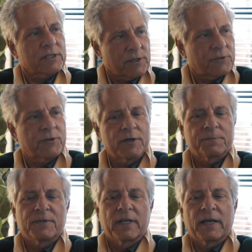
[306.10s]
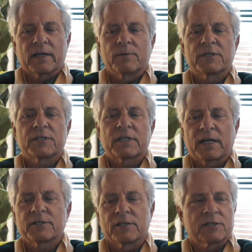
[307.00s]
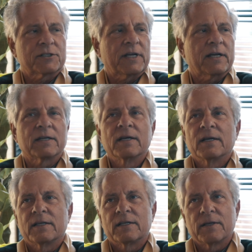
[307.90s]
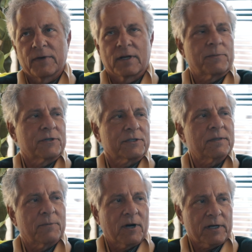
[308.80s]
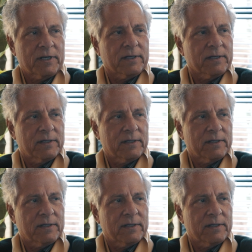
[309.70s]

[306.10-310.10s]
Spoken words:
there's a third leg, which is I actually understand developers in the market.